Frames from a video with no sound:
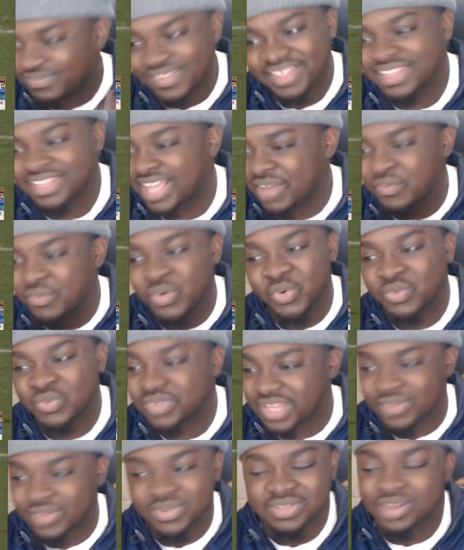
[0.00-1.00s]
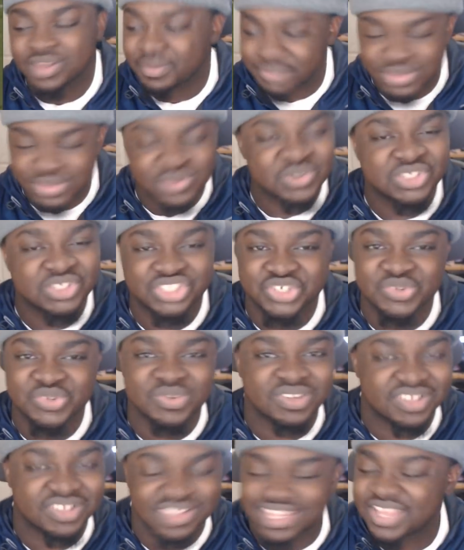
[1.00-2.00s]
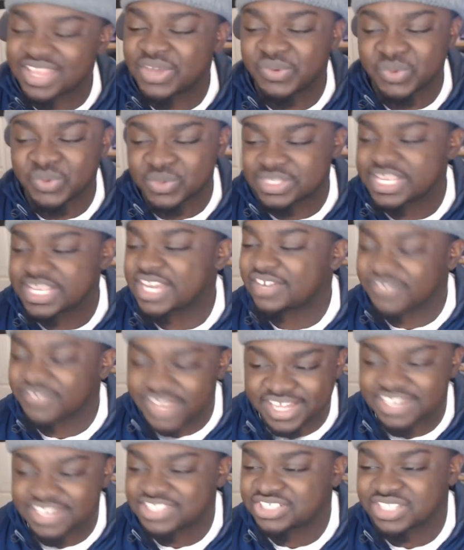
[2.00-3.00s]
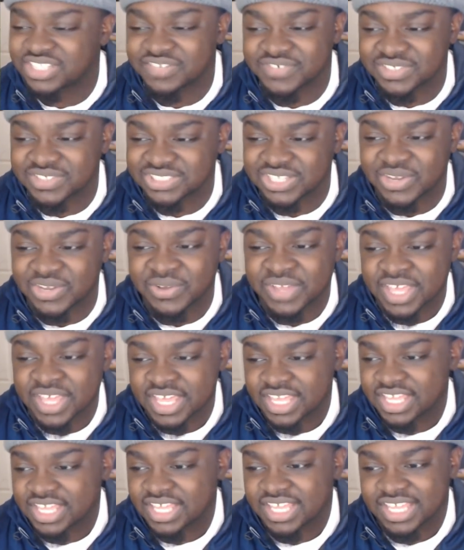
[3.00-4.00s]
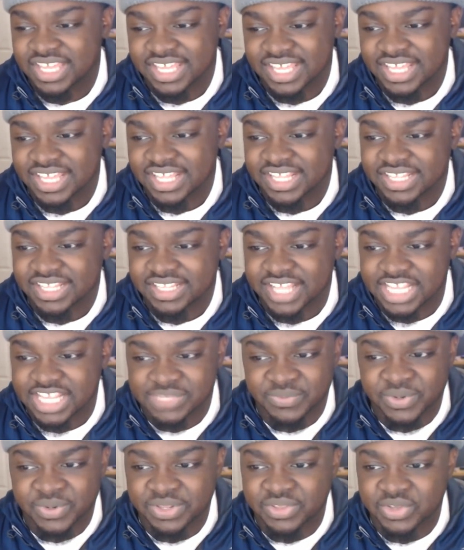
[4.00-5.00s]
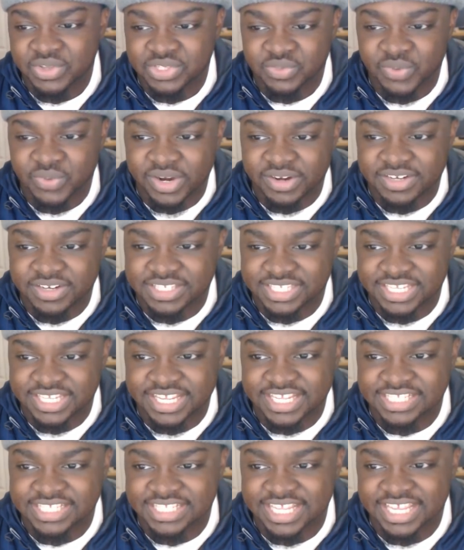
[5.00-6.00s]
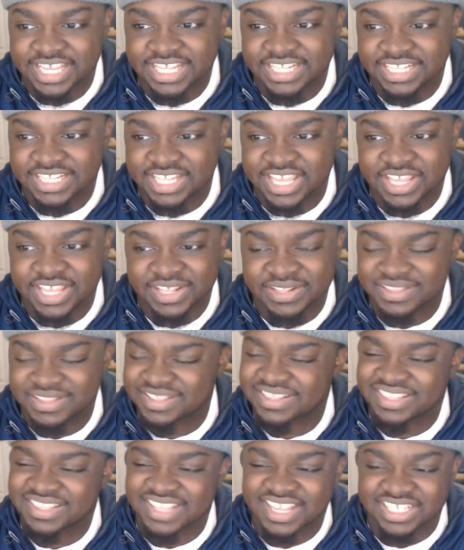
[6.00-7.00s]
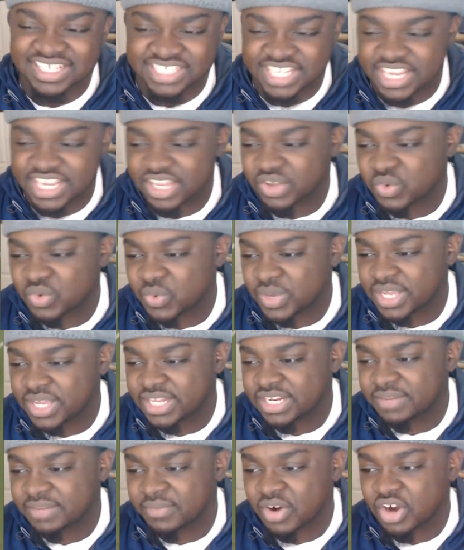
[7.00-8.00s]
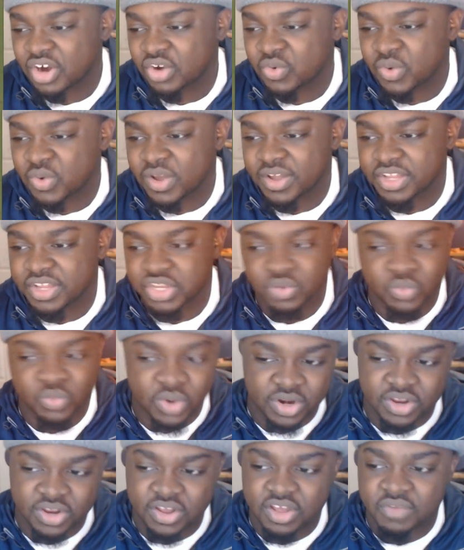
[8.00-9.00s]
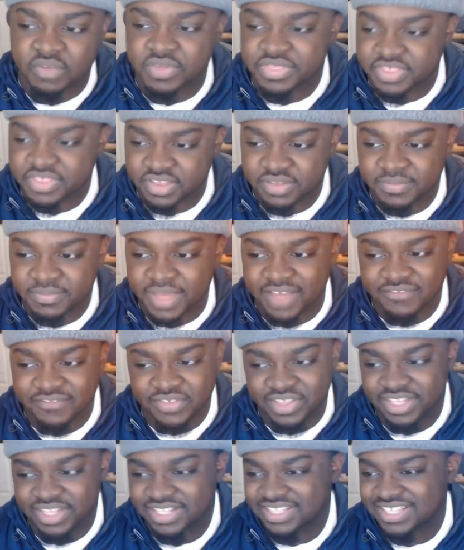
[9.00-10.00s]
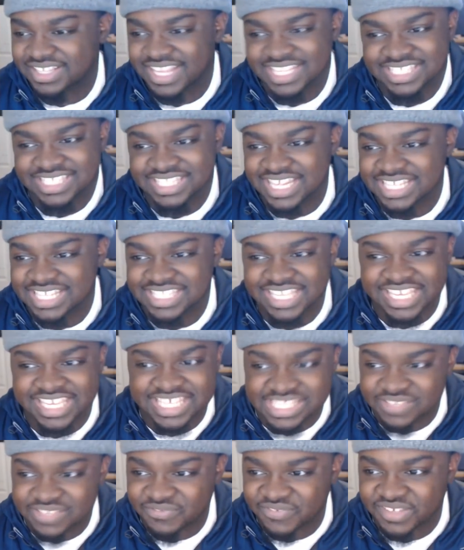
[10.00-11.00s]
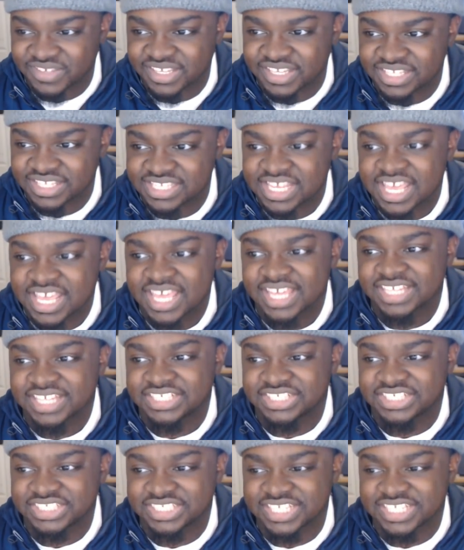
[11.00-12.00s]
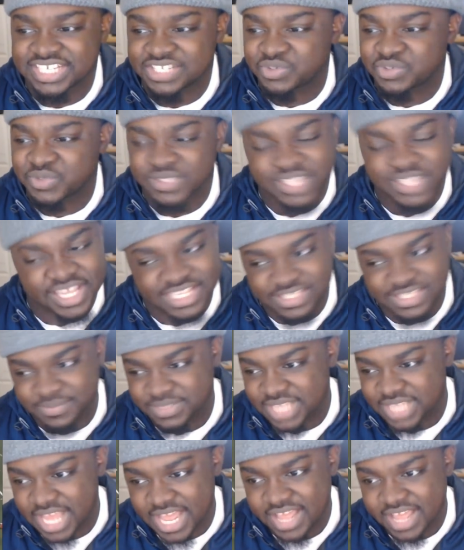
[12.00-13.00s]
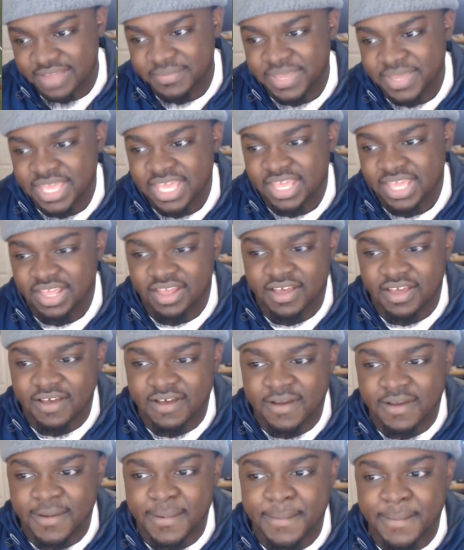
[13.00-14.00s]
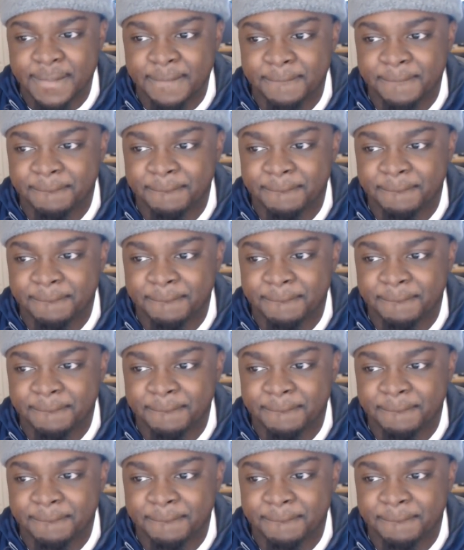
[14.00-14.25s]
they will they will abuse you and they will take advantage of you. So that's one of those awareness things they that that Dan Quinn and Marquand could work on with him. I feel like that's that's an easy fix. Just it just takes some time. Um